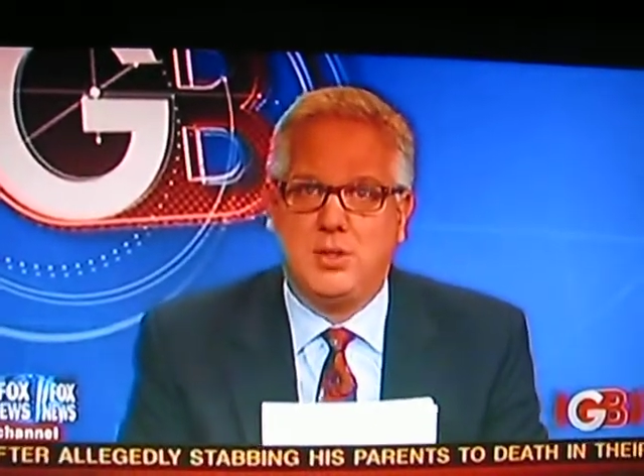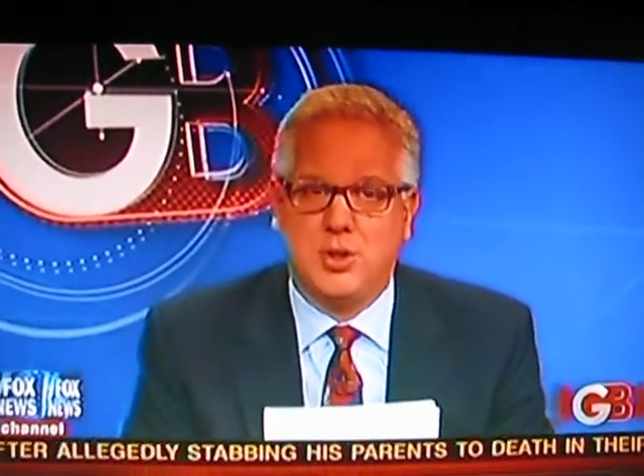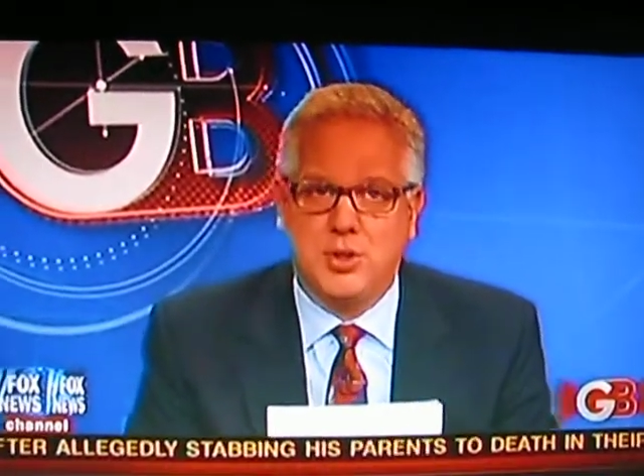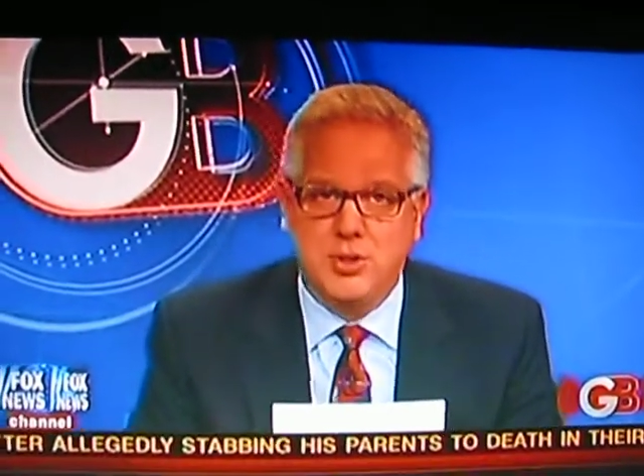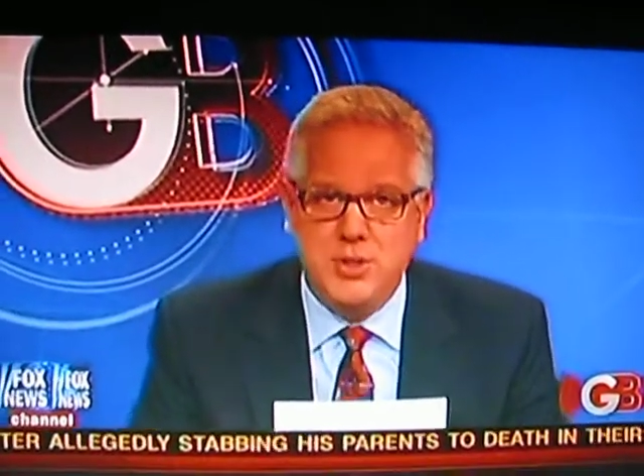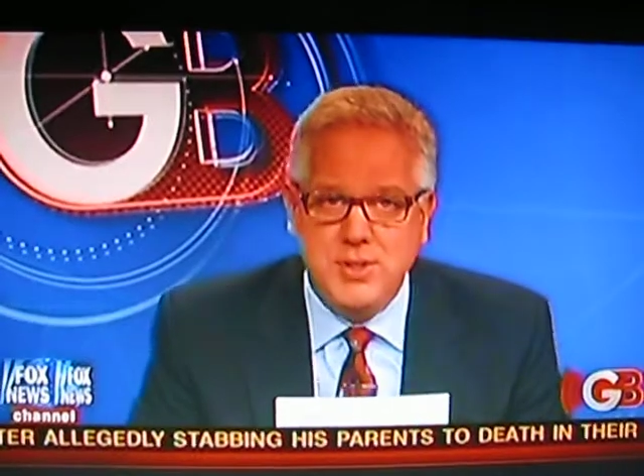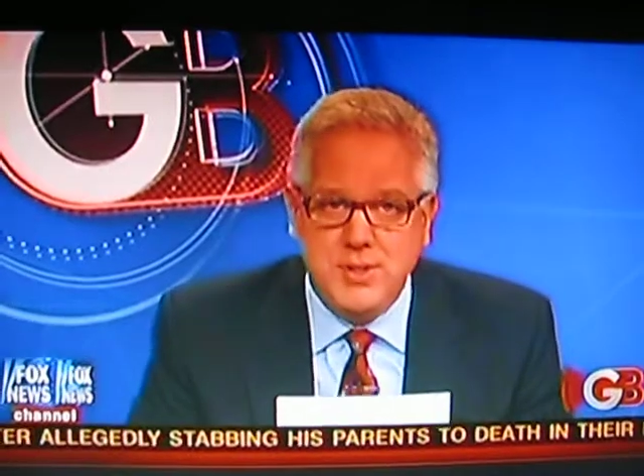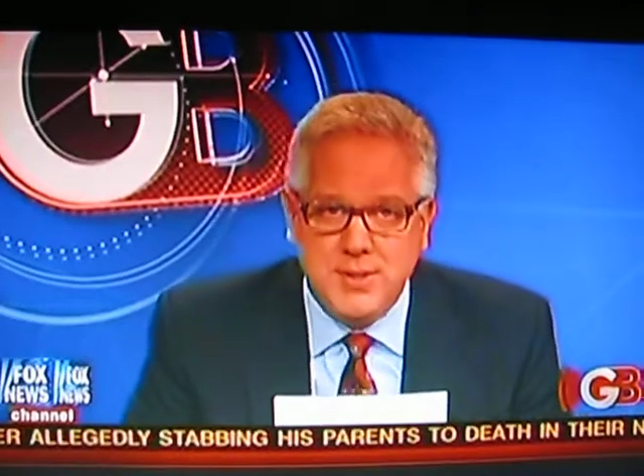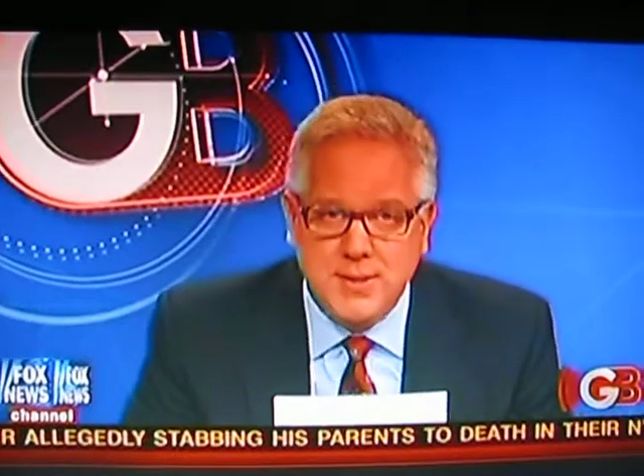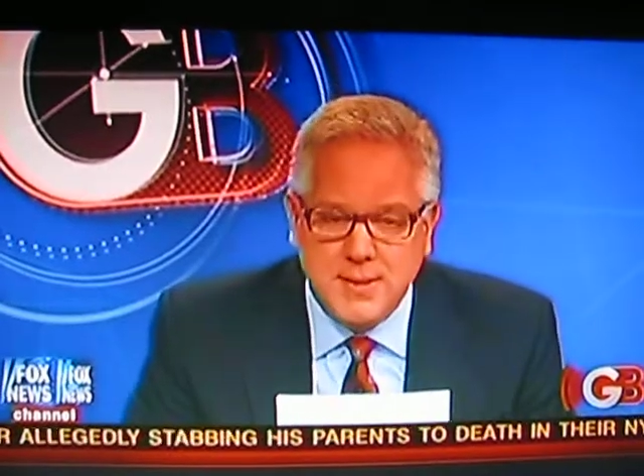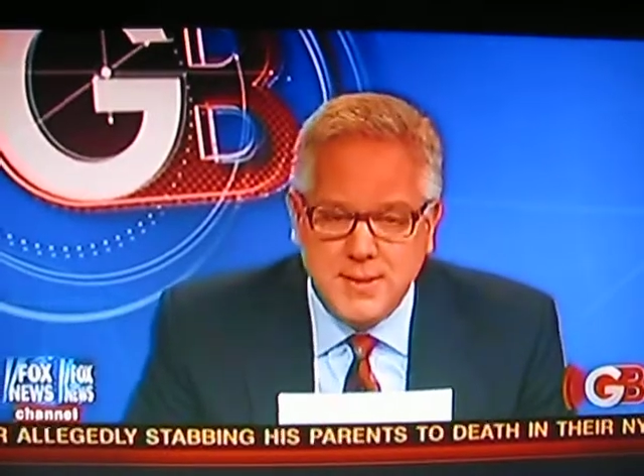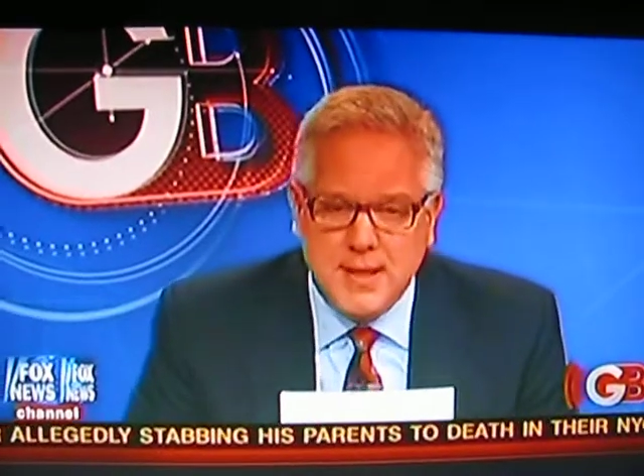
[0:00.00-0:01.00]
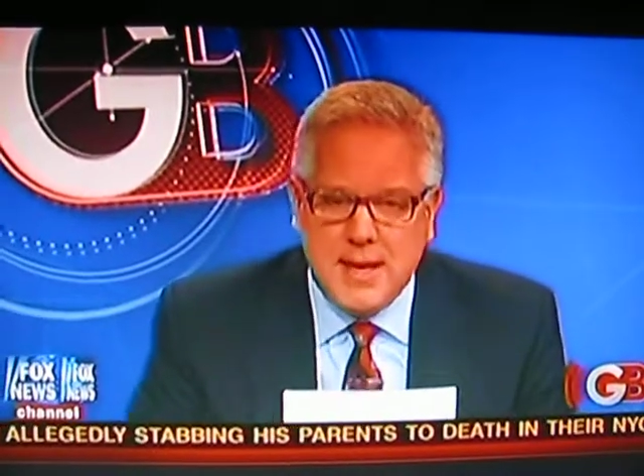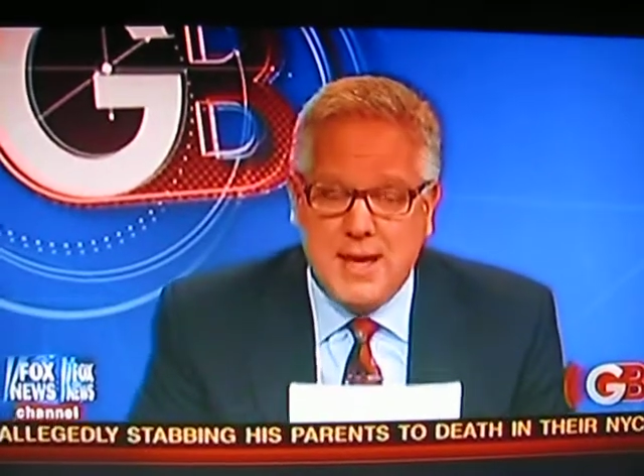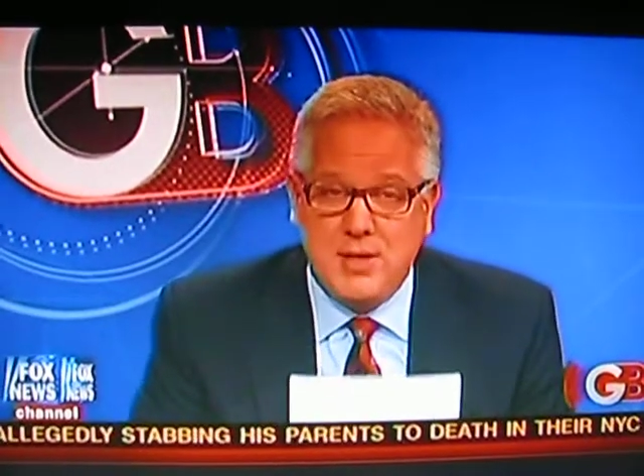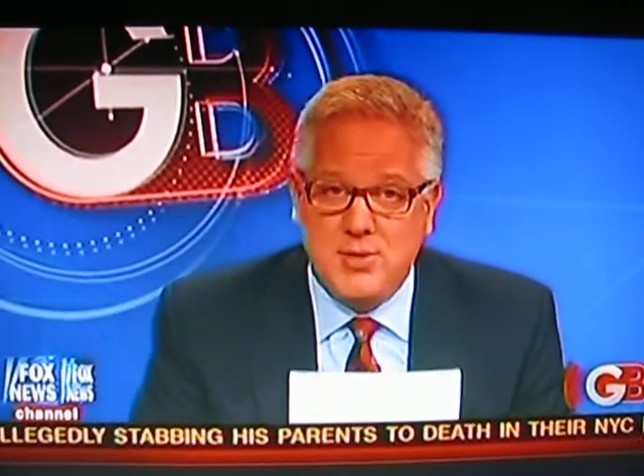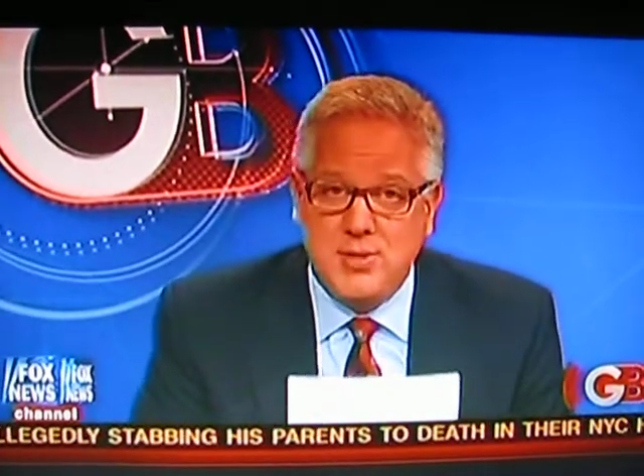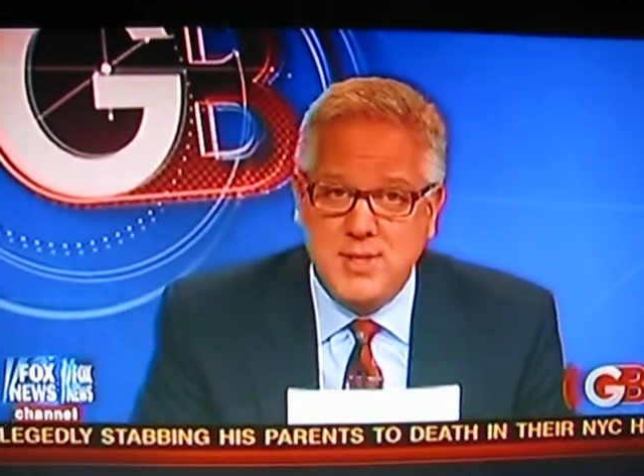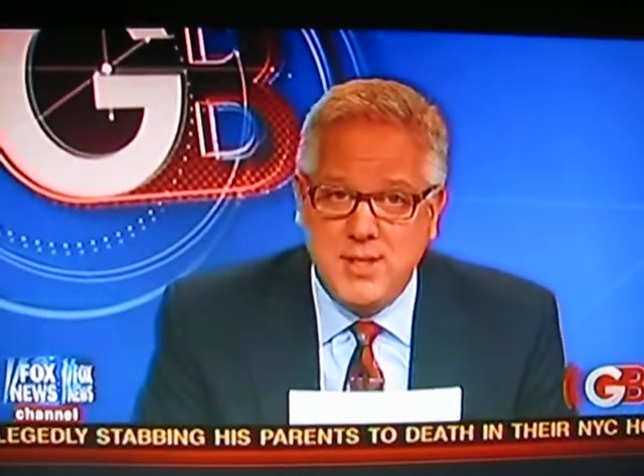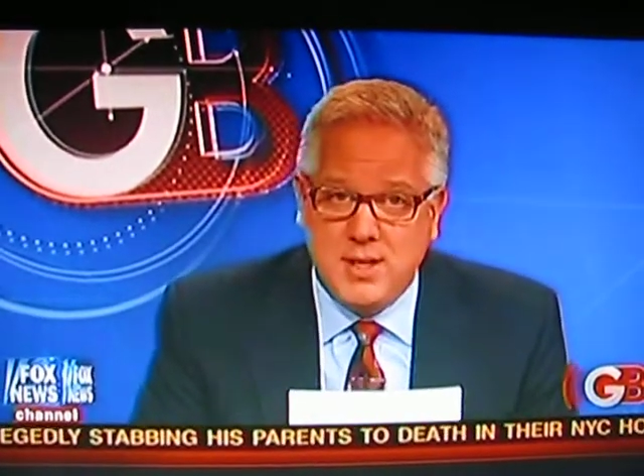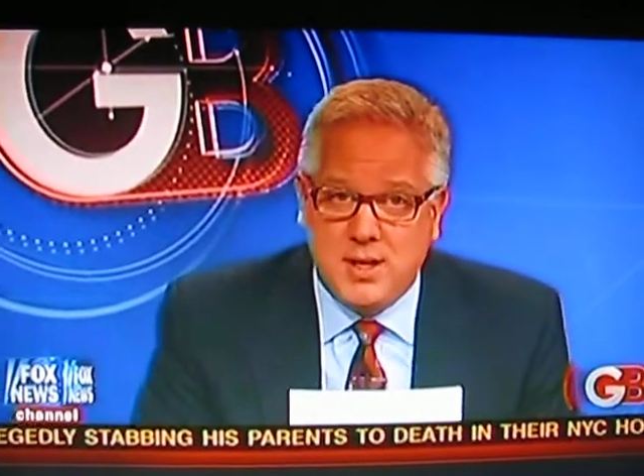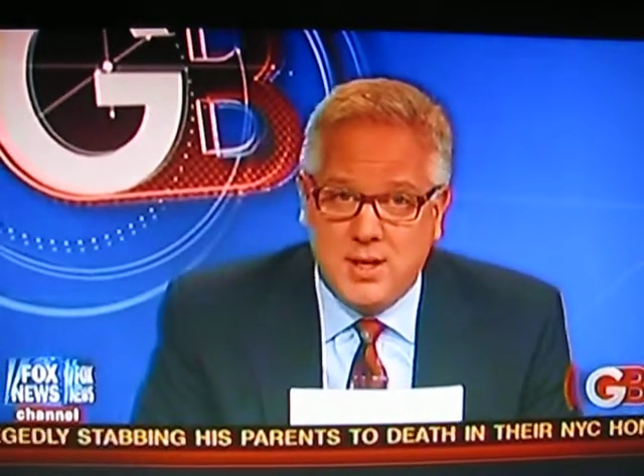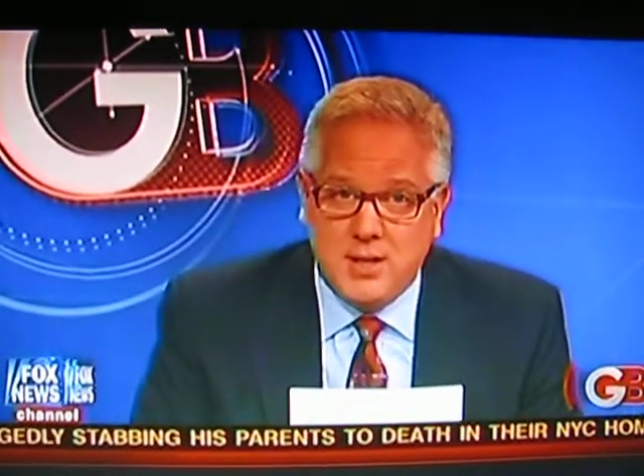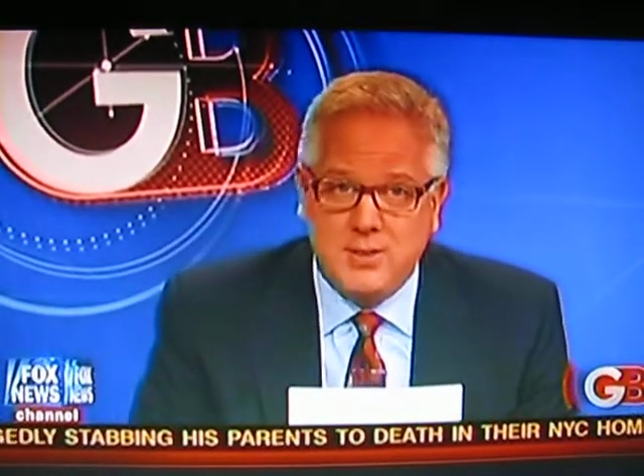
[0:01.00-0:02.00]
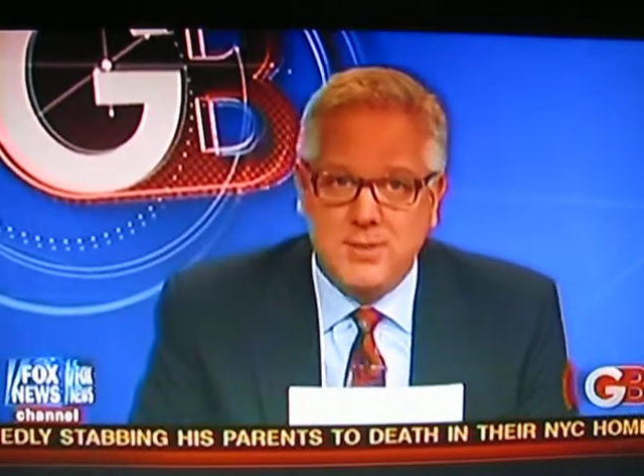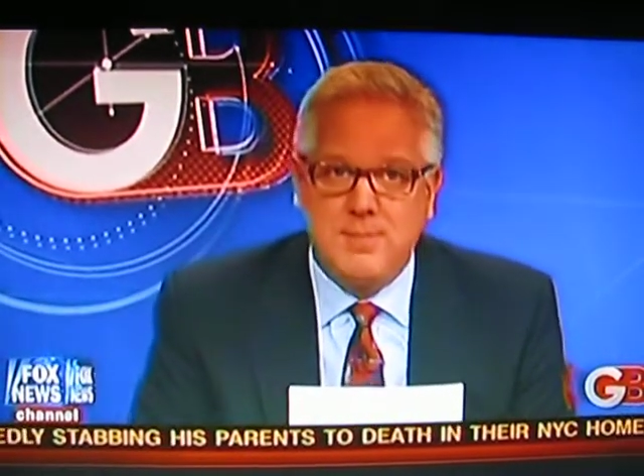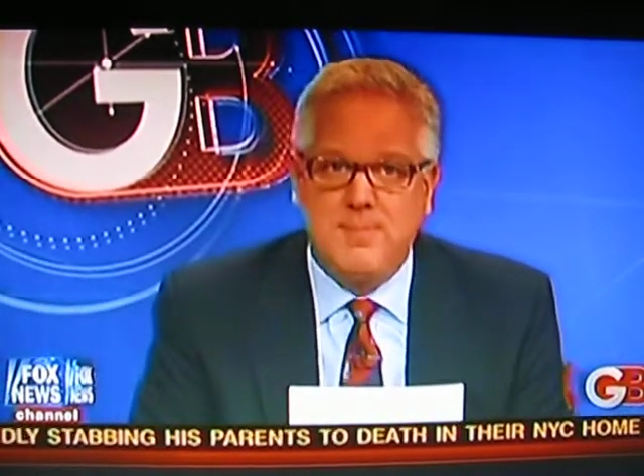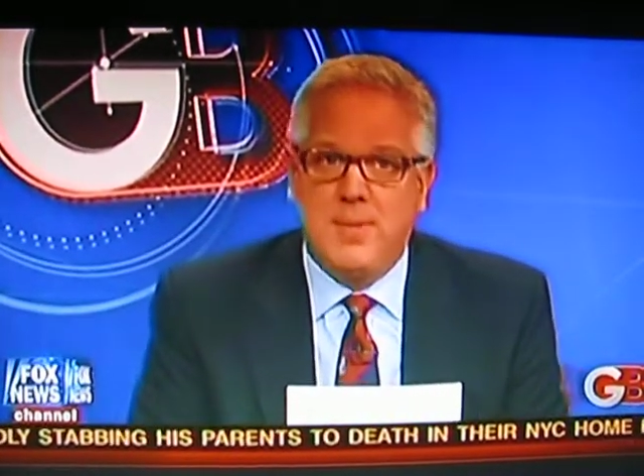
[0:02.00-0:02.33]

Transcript: churches and your synagogues.